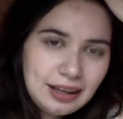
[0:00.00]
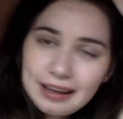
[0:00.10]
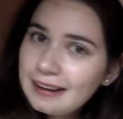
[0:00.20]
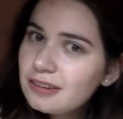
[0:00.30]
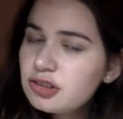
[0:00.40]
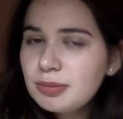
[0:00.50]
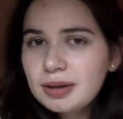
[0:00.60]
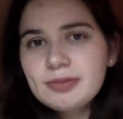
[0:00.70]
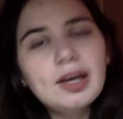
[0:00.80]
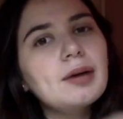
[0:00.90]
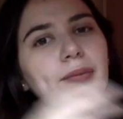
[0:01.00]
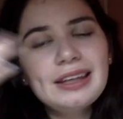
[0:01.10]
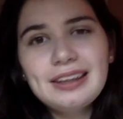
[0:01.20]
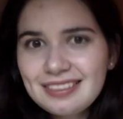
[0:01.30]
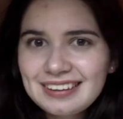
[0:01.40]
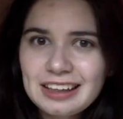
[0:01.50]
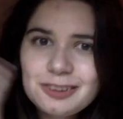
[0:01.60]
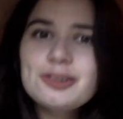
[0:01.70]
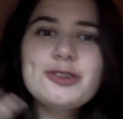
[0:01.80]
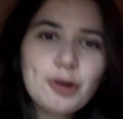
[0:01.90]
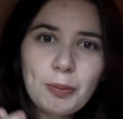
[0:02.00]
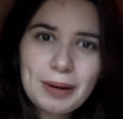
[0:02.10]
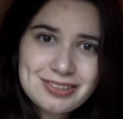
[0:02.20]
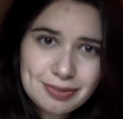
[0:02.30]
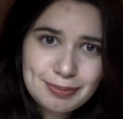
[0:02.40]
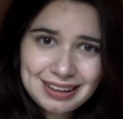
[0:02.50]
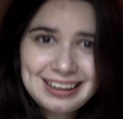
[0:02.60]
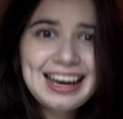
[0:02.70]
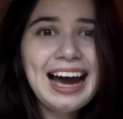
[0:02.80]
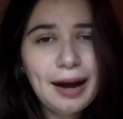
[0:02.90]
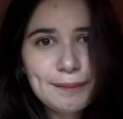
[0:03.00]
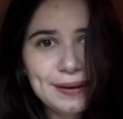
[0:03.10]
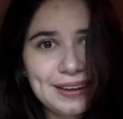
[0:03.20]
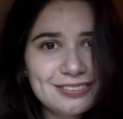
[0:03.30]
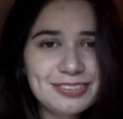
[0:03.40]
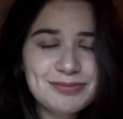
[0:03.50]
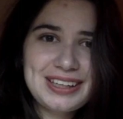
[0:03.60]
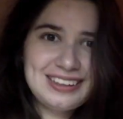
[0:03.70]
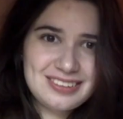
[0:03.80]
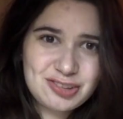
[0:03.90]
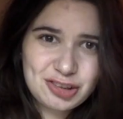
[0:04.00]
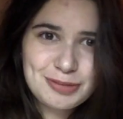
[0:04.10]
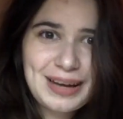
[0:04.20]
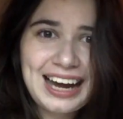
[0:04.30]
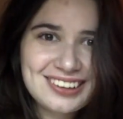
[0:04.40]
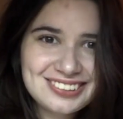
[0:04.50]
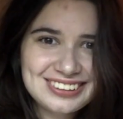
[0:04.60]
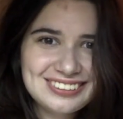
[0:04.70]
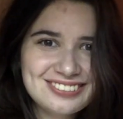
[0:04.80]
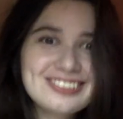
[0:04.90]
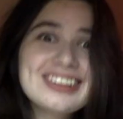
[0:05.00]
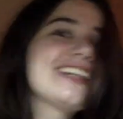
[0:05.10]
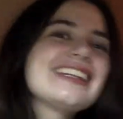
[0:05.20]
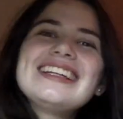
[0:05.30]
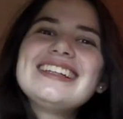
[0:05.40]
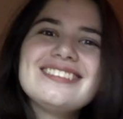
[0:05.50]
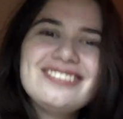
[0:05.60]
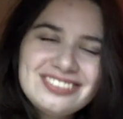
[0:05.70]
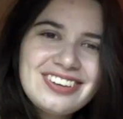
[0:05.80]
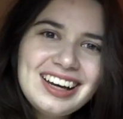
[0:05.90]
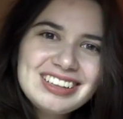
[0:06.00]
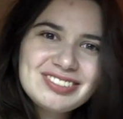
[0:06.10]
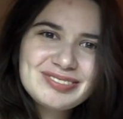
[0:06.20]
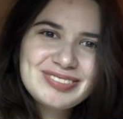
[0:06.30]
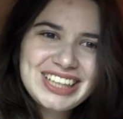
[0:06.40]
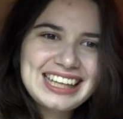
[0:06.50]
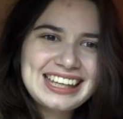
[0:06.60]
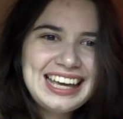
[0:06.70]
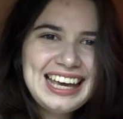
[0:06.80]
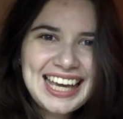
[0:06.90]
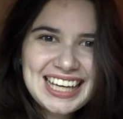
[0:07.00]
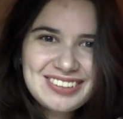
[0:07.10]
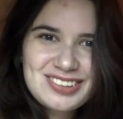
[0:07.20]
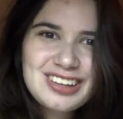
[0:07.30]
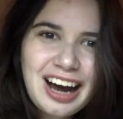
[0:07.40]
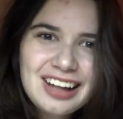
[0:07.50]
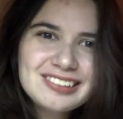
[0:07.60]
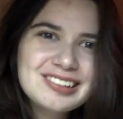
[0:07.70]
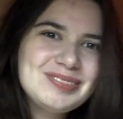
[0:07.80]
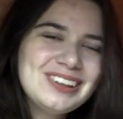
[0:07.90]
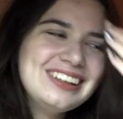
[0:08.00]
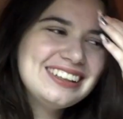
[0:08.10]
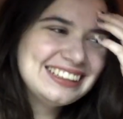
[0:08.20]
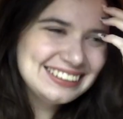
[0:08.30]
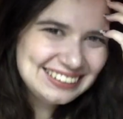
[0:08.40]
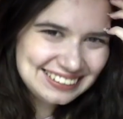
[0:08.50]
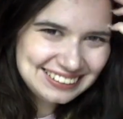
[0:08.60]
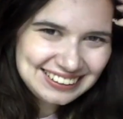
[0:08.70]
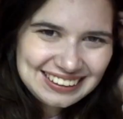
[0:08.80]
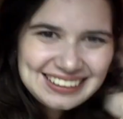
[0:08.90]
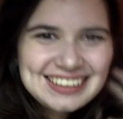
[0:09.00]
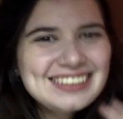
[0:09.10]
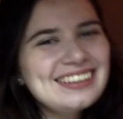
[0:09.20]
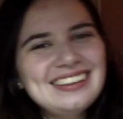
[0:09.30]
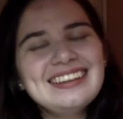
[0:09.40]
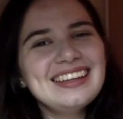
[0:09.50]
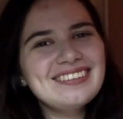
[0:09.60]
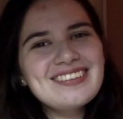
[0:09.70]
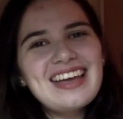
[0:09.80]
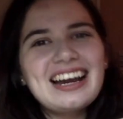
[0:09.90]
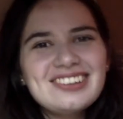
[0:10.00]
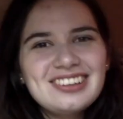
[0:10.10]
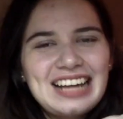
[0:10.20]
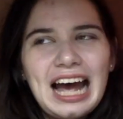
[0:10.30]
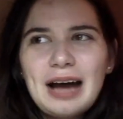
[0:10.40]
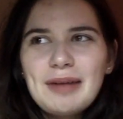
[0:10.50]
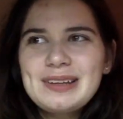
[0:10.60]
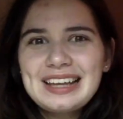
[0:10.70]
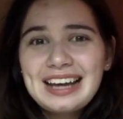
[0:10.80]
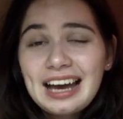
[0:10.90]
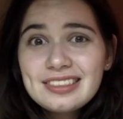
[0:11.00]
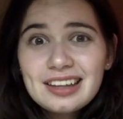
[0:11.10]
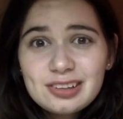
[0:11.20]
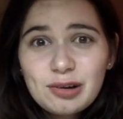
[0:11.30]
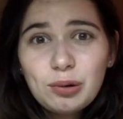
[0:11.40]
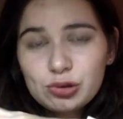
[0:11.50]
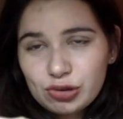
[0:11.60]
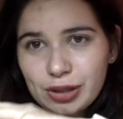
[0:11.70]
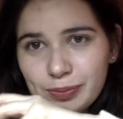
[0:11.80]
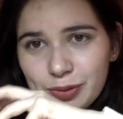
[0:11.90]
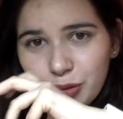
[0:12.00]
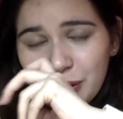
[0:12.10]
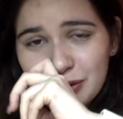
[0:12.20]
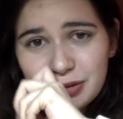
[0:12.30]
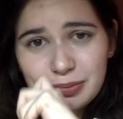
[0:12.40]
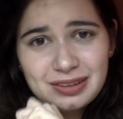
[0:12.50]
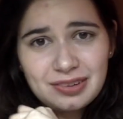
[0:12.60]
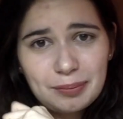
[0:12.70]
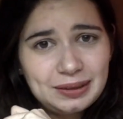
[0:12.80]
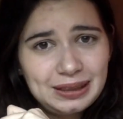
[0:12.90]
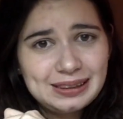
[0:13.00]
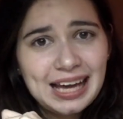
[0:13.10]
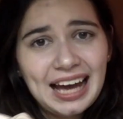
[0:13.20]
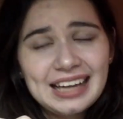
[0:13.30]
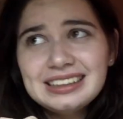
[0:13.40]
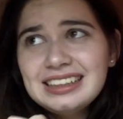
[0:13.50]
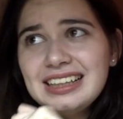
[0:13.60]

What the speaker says: And to my family, thank you so much for making it happen, for making this trip actually really fun for me. Like, it was tolerable, which I didn't think was actually going to happen. Like, I thought the whole trip was going to be something that